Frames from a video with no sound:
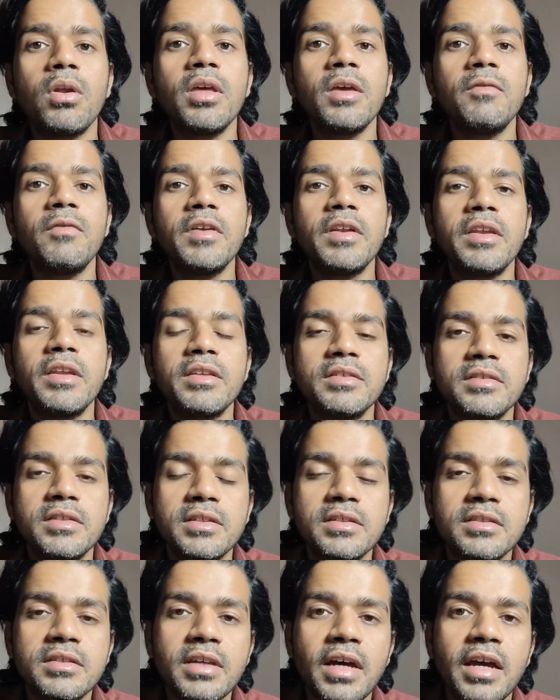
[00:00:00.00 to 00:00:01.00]
if it is
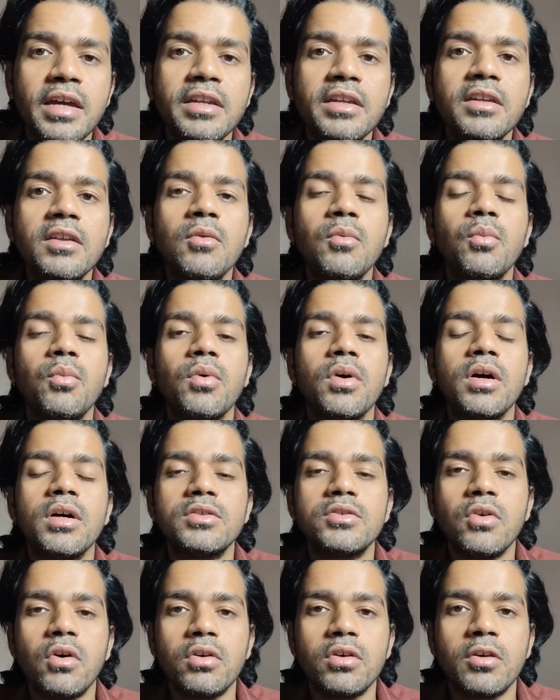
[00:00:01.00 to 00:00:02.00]
designed in a
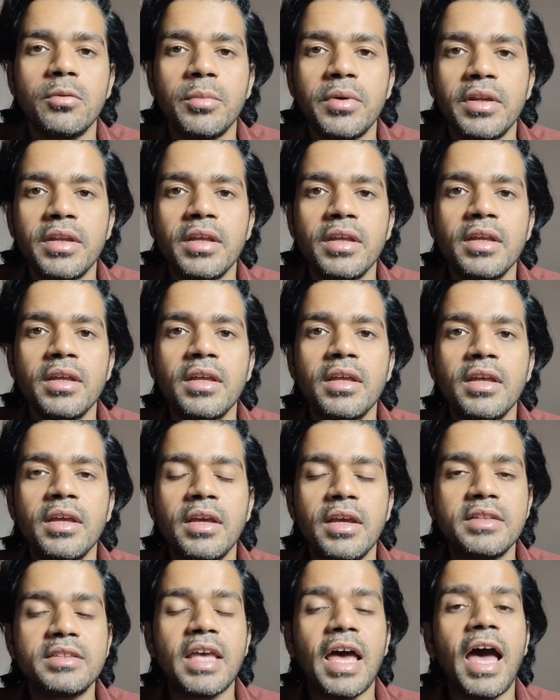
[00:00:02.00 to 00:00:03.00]
Word document,
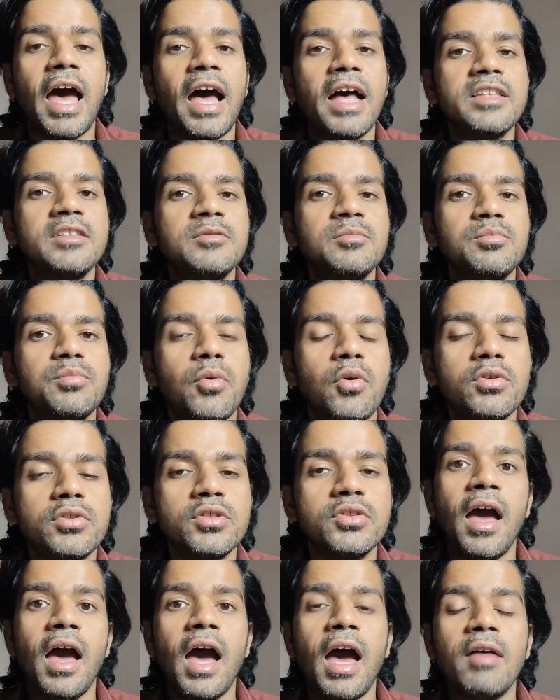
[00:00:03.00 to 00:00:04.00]
it's as
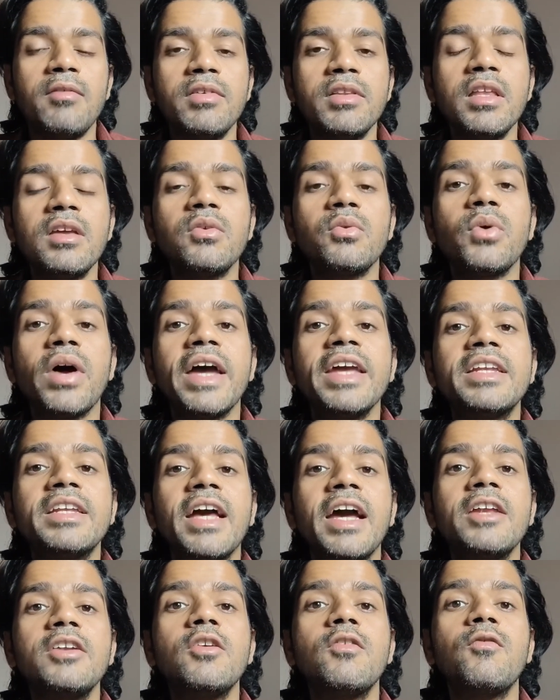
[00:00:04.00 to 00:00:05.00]
important. Having the right
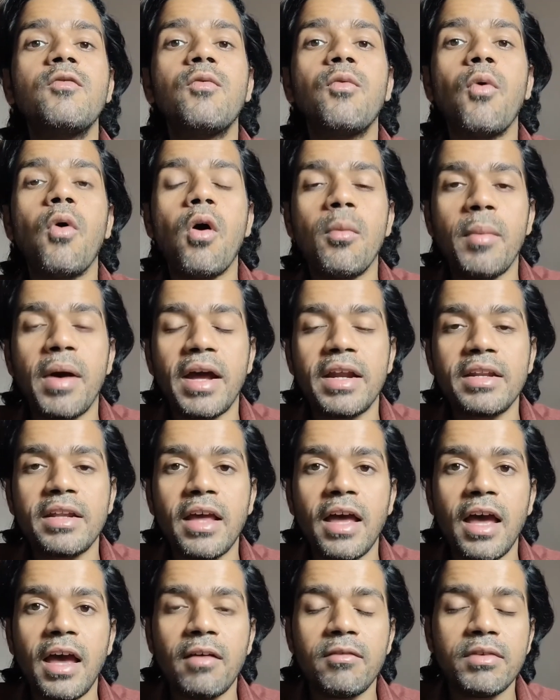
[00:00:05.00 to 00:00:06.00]
kind of format,
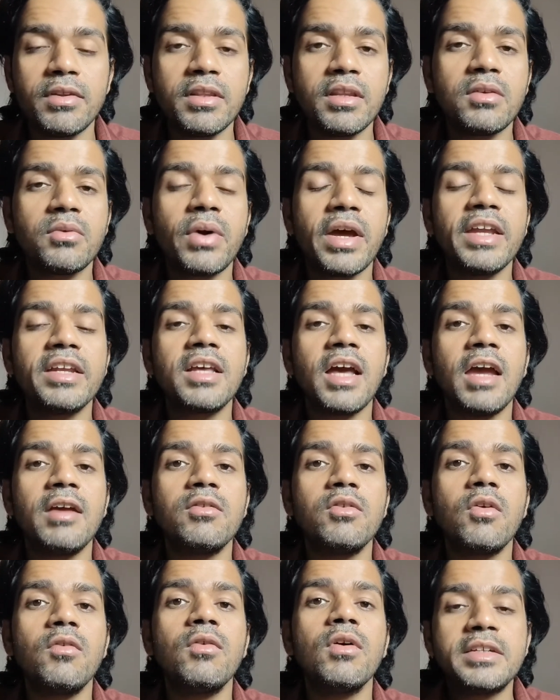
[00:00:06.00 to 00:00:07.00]
having the right
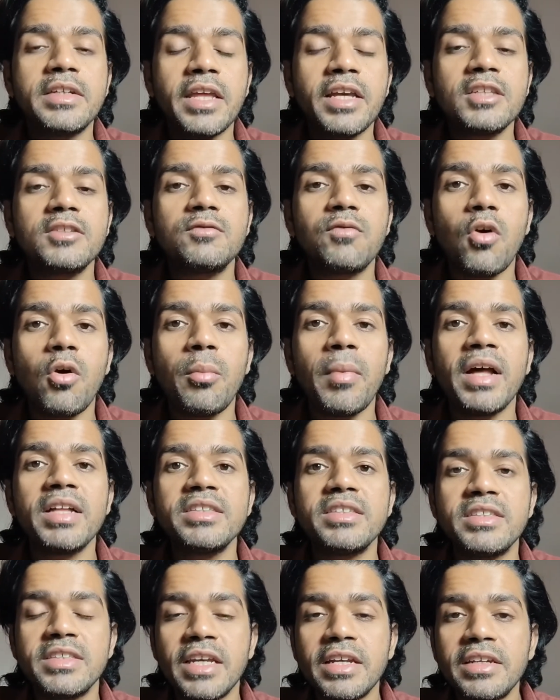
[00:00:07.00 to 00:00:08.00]
kind of text format
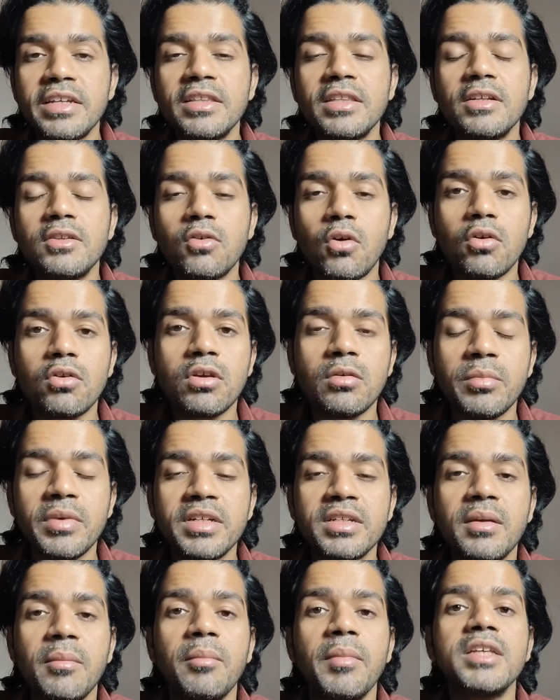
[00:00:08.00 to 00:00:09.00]
set in the
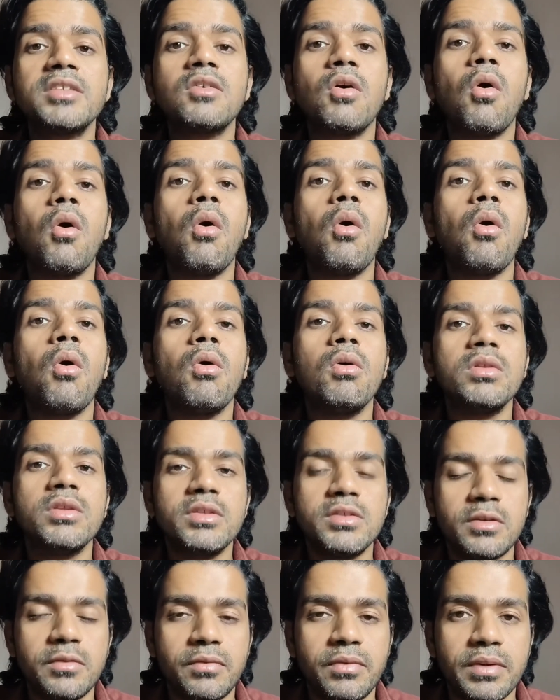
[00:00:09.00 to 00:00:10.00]
document makes all the
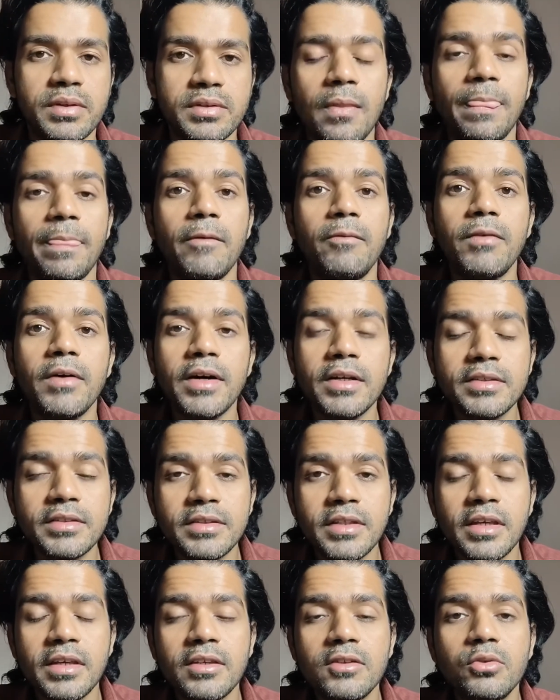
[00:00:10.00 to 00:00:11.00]
difference. The first
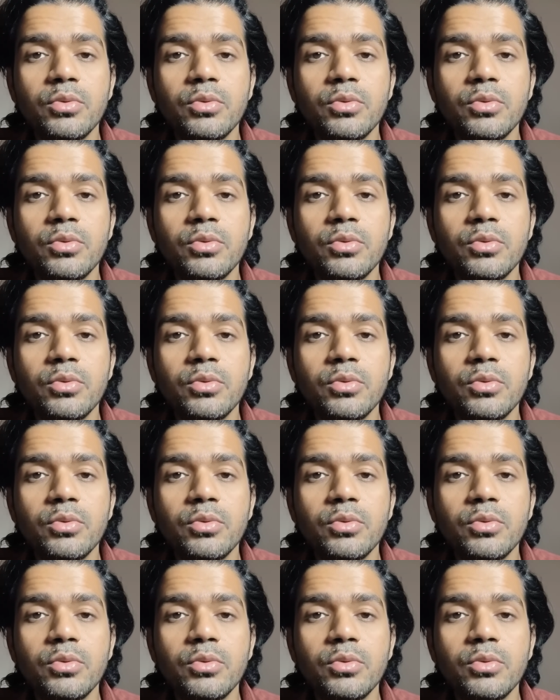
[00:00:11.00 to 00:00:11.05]
thing to